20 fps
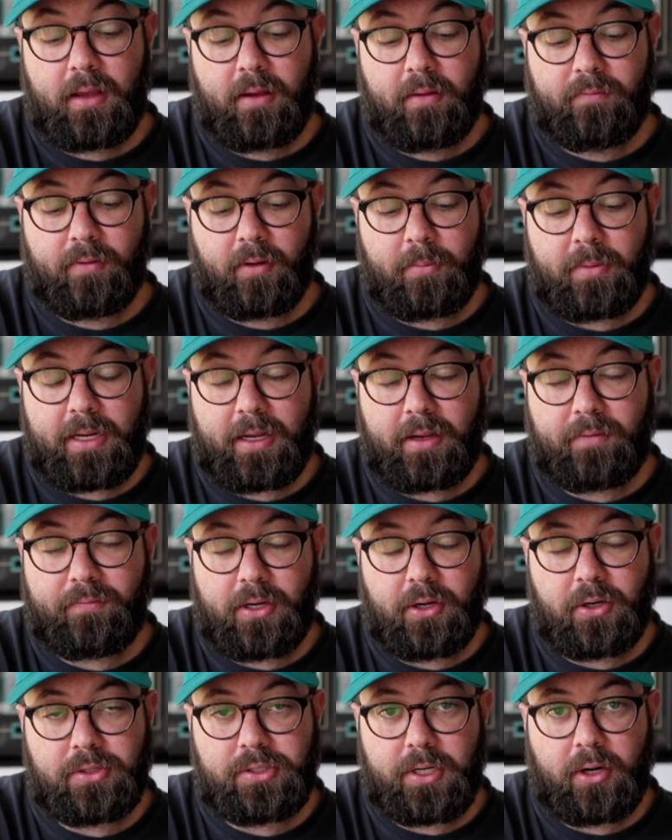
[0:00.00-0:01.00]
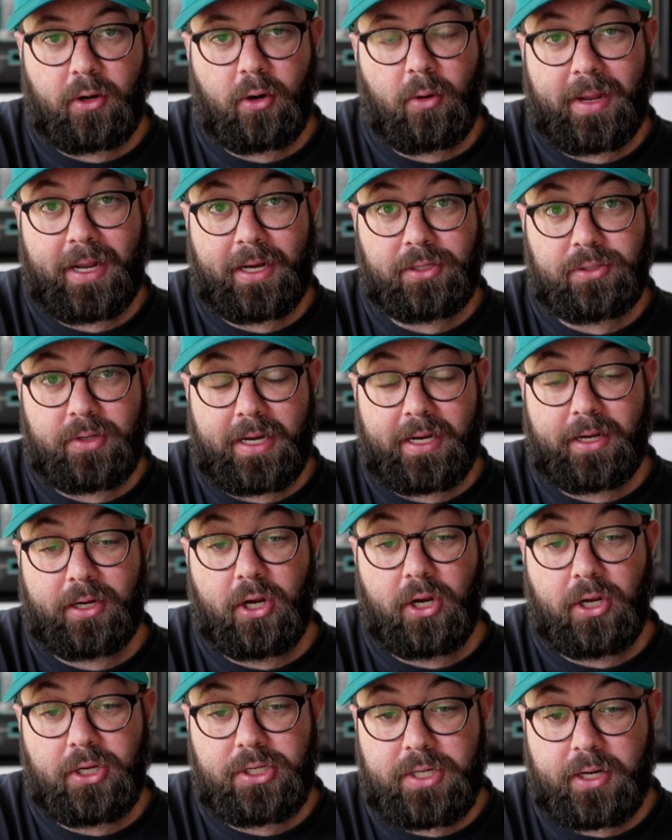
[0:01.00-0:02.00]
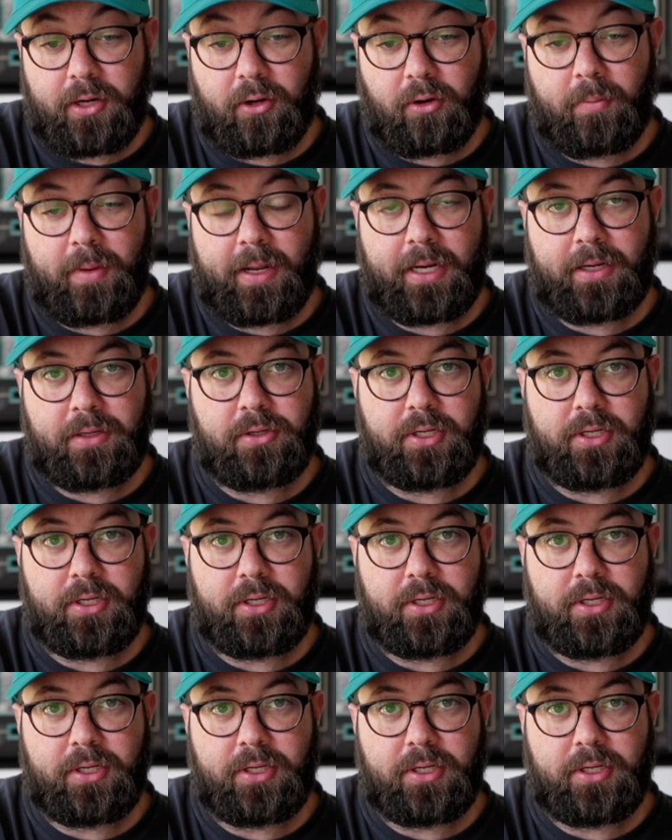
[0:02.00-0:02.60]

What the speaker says: For me, if you're a general manager, a good general manager,